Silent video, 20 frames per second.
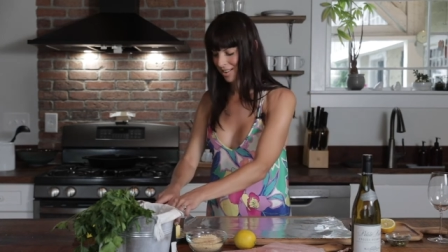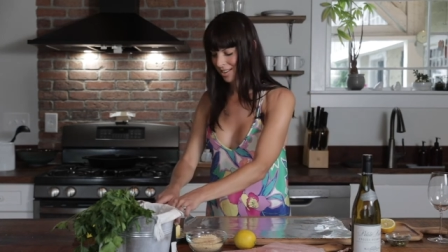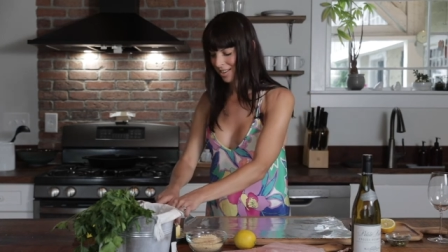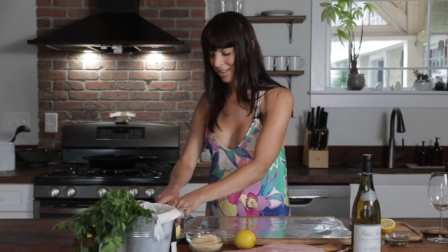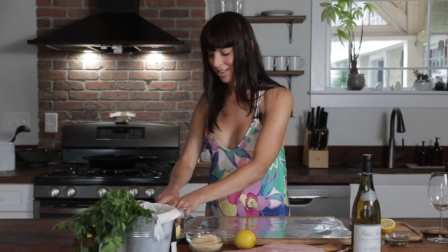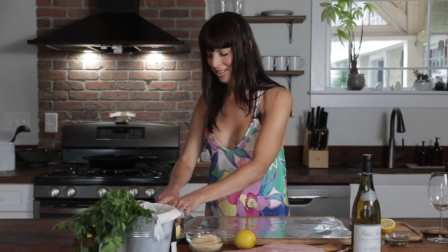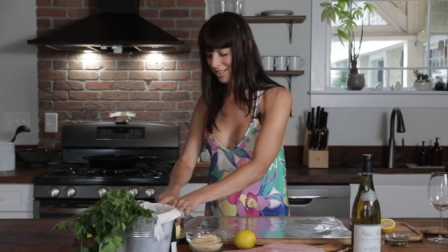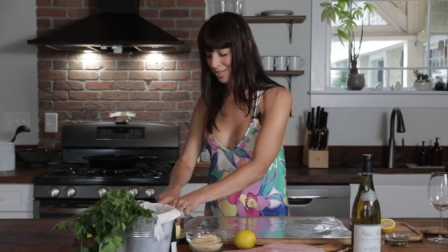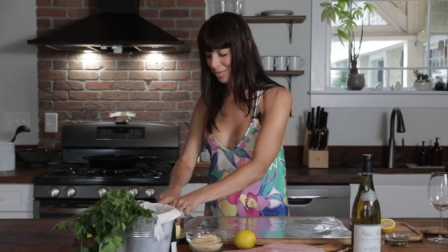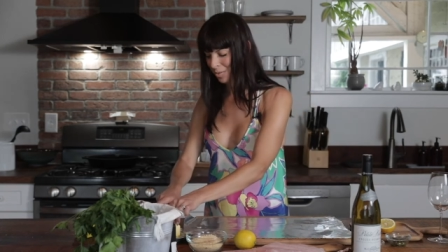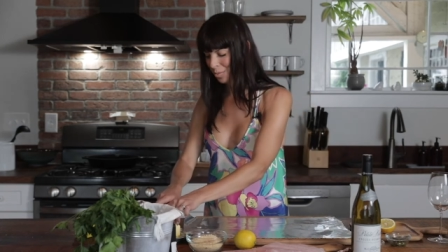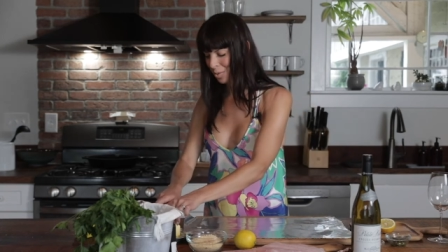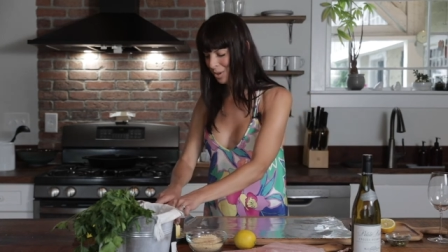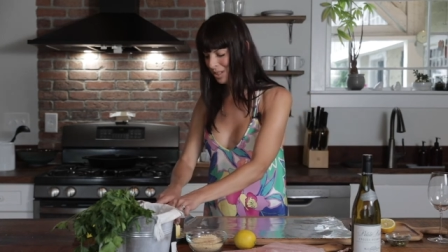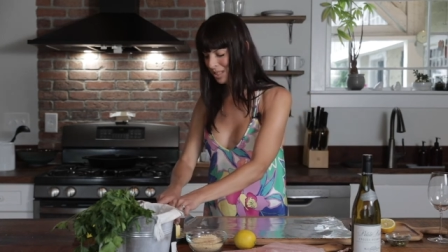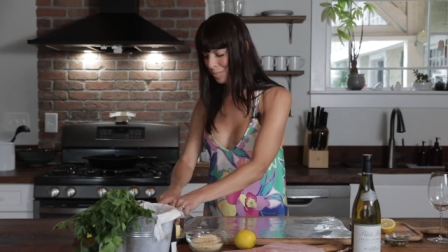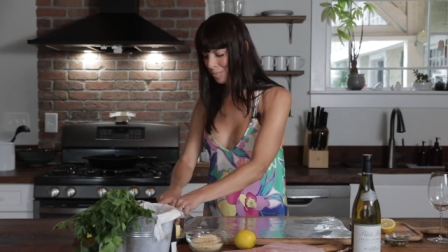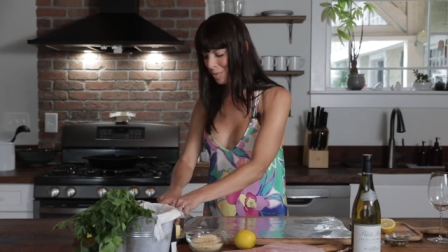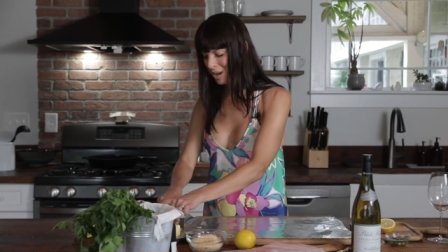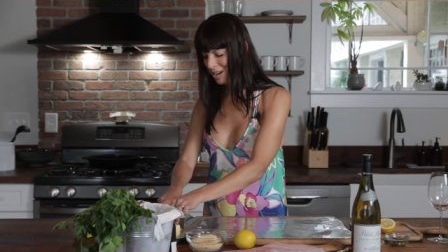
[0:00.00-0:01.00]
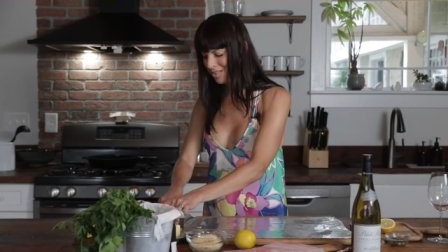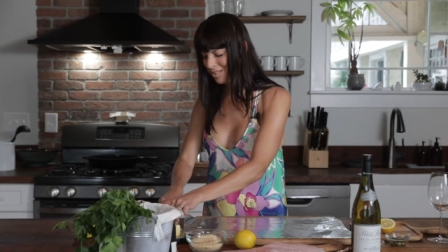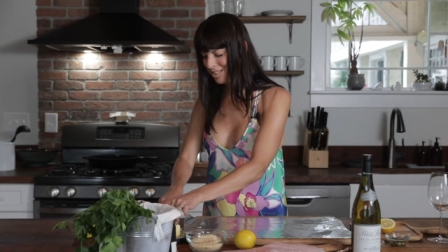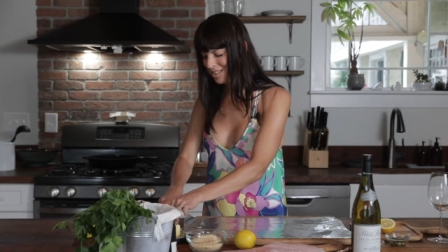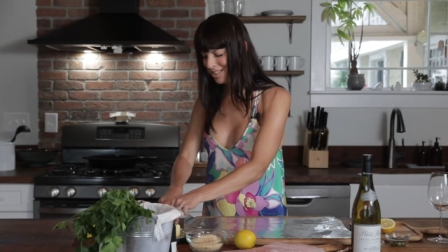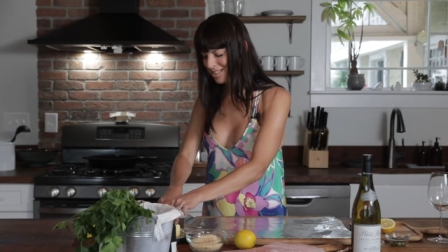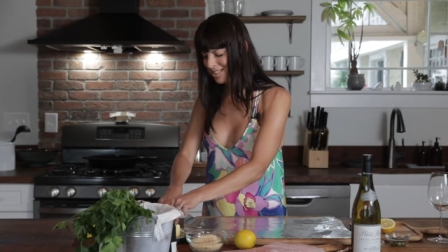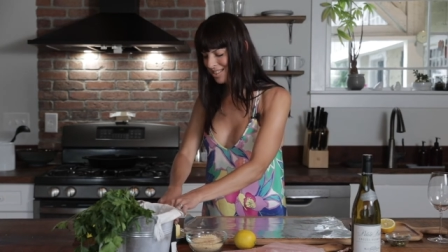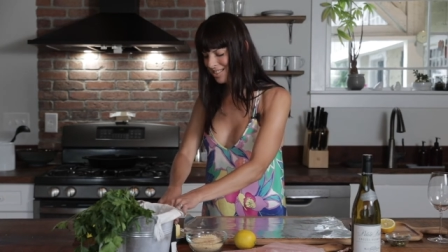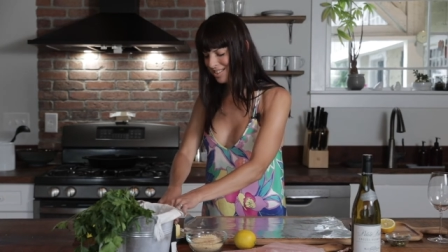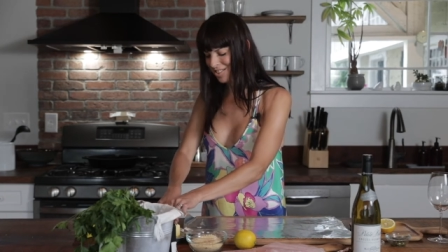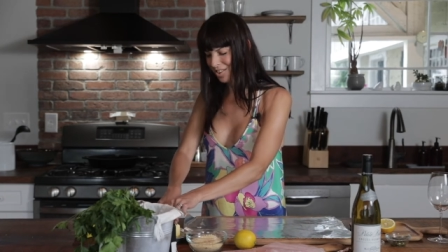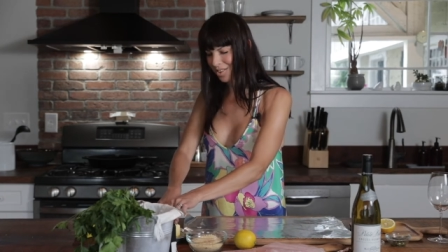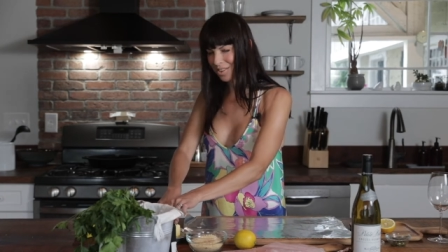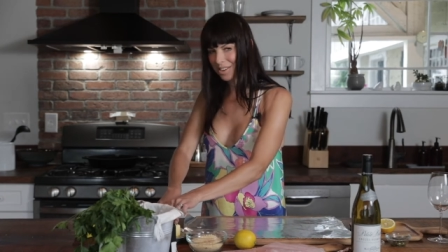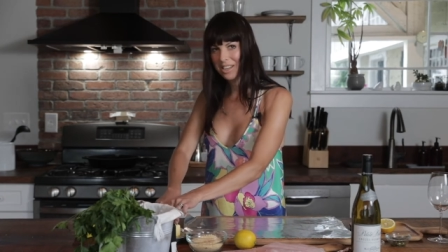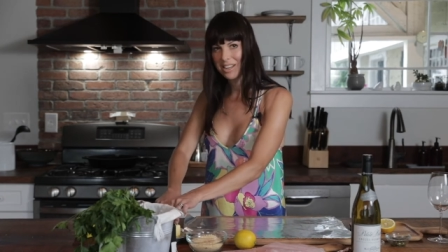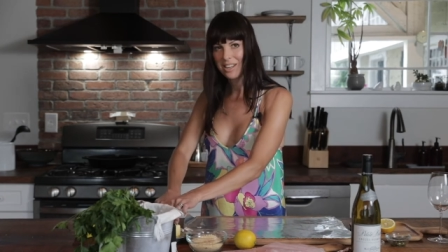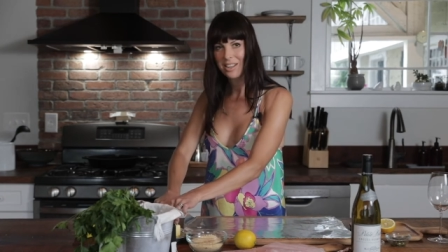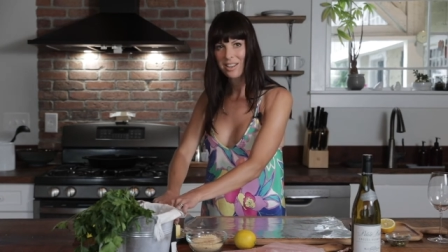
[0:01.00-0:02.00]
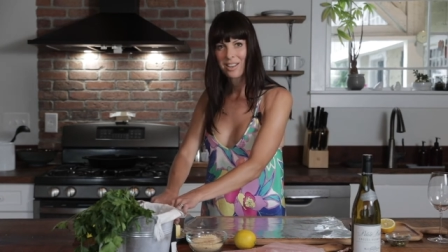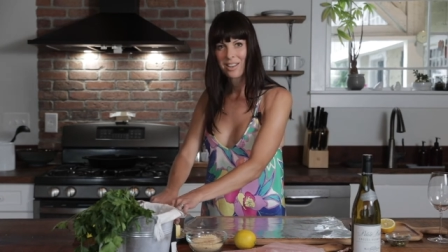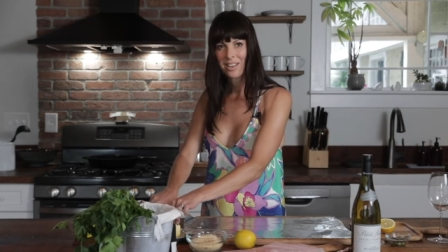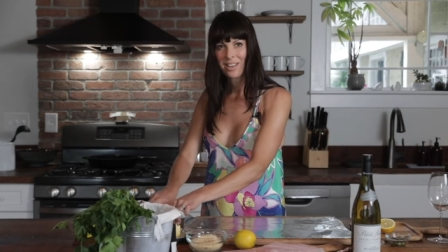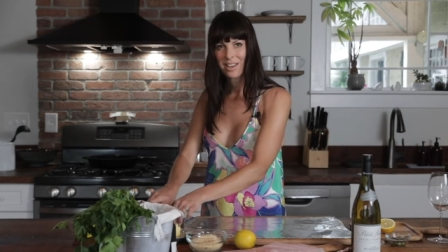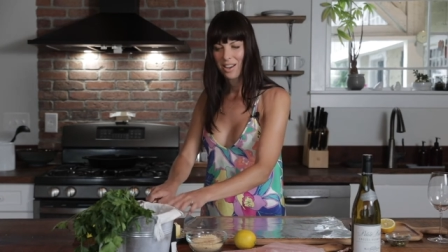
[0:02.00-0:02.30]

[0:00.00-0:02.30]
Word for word: because what's better than starting